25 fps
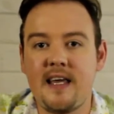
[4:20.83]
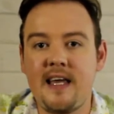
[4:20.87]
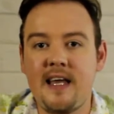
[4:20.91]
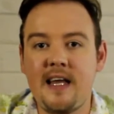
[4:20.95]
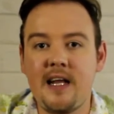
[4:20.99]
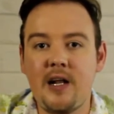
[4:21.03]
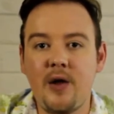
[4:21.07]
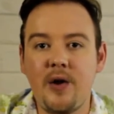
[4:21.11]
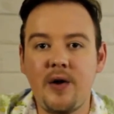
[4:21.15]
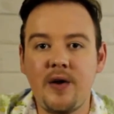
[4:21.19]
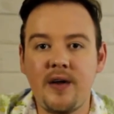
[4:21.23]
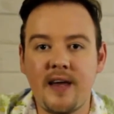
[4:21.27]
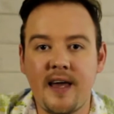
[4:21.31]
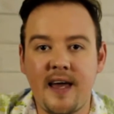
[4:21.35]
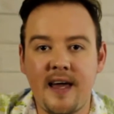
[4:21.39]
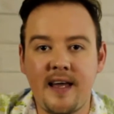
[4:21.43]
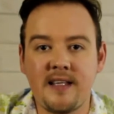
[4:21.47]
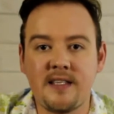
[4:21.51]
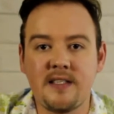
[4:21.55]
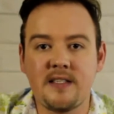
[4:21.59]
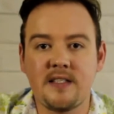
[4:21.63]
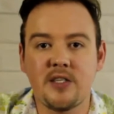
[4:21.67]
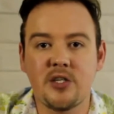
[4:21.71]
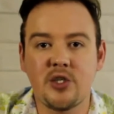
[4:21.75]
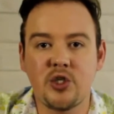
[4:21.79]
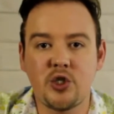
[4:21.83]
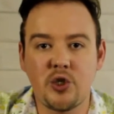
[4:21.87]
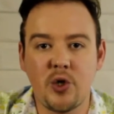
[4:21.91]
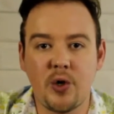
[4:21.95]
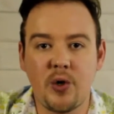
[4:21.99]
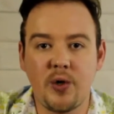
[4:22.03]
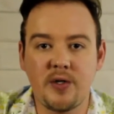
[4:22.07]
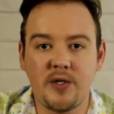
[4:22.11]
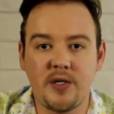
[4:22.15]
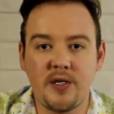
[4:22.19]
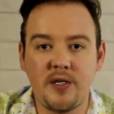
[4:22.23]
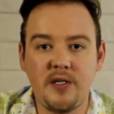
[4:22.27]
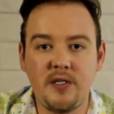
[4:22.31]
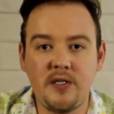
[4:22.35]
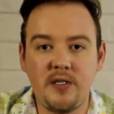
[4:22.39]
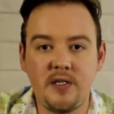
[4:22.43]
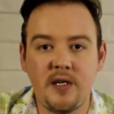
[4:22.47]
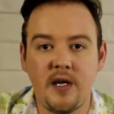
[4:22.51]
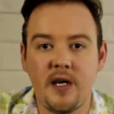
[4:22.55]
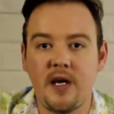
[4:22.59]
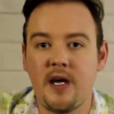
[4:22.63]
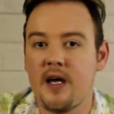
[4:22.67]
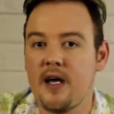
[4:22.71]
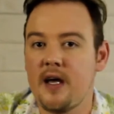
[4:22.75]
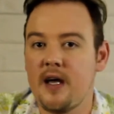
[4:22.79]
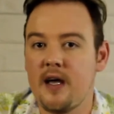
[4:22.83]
elongates the shoulders